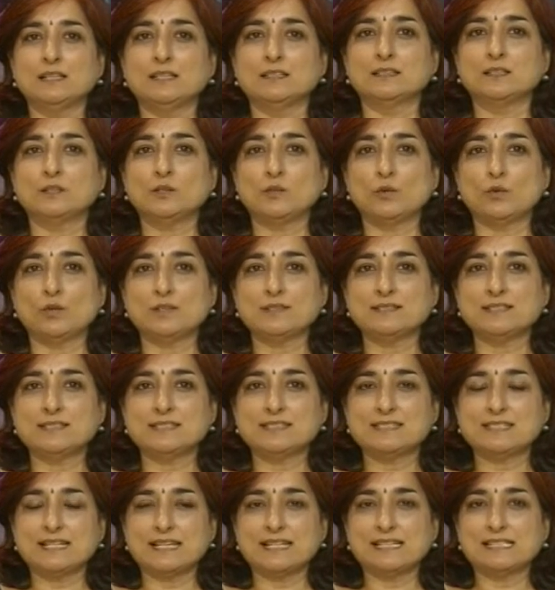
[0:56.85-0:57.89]
The course
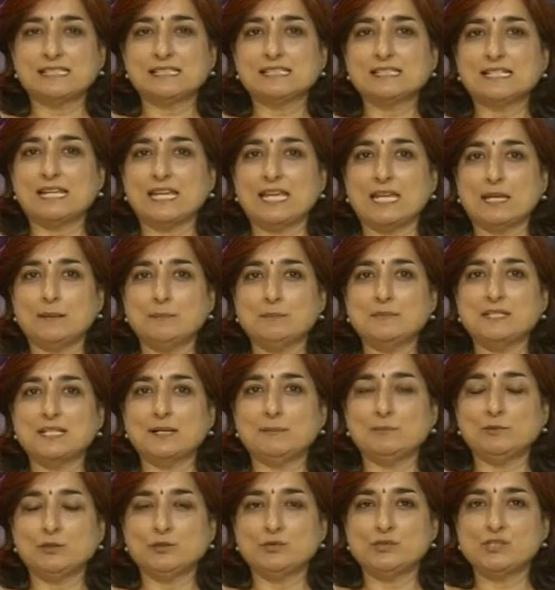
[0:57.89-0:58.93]
is titled
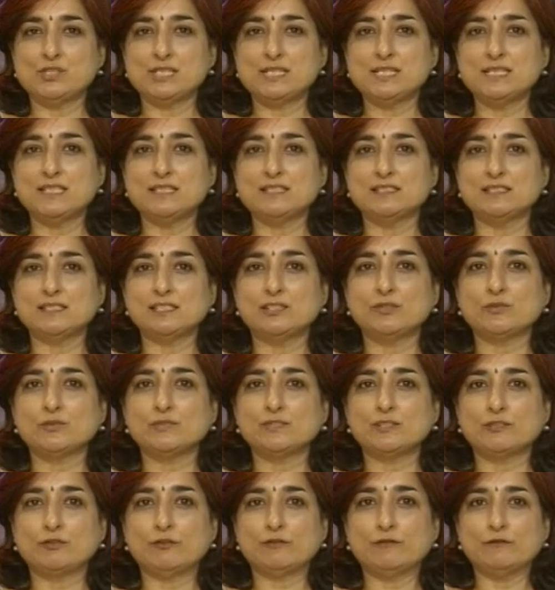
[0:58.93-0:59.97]
MWG
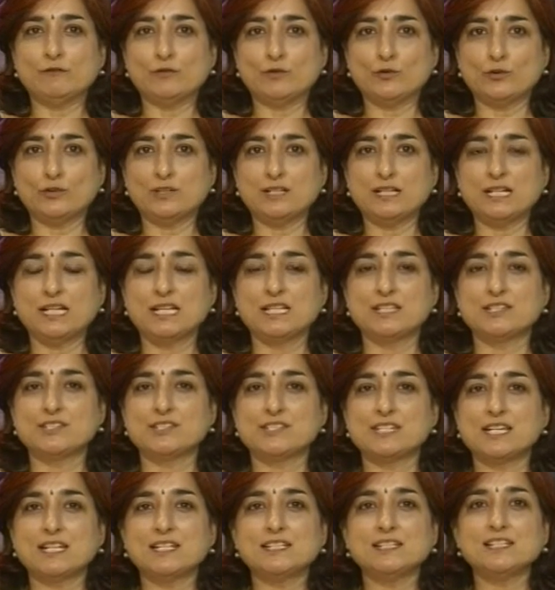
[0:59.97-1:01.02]
004
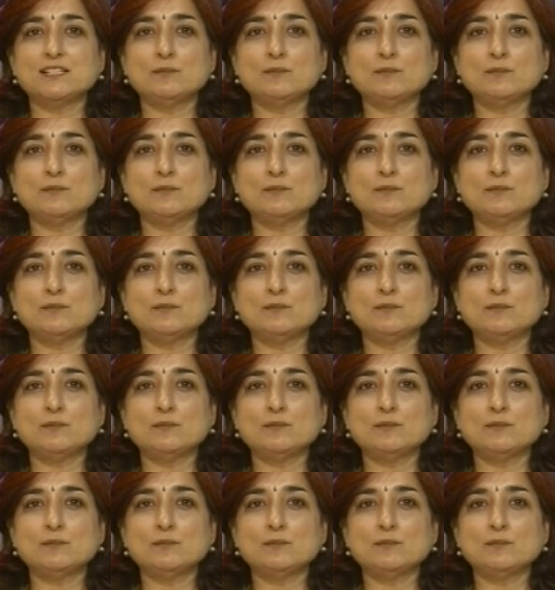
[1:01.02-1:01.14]
Gendered